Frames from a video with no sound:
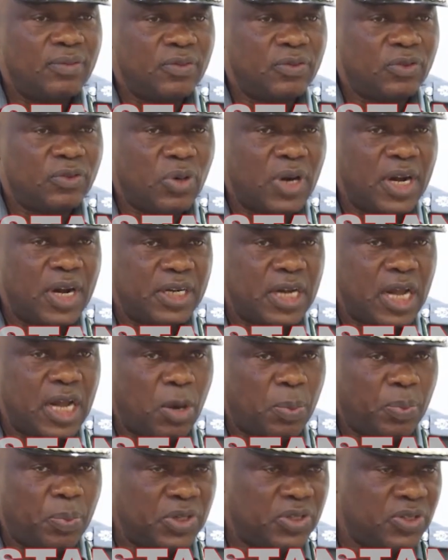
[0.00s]
surrounding our
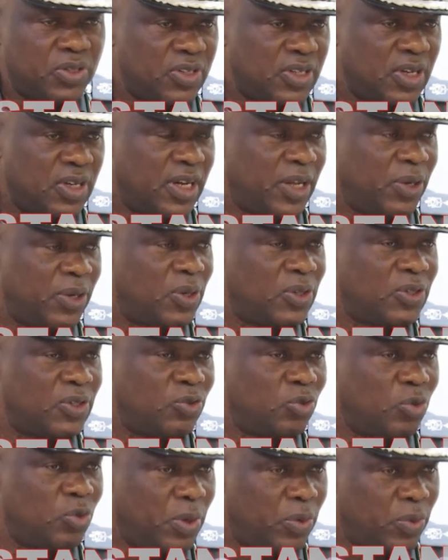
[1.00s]
operations in Lagos,
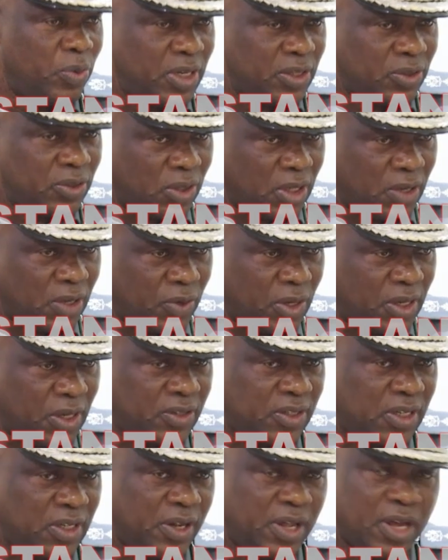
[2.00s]
we'll be willing to give you a
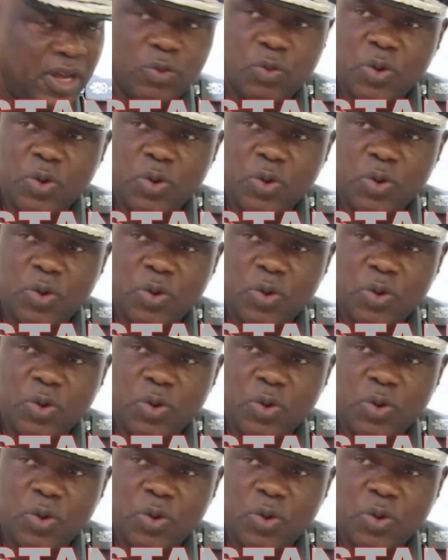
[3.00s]
listening here.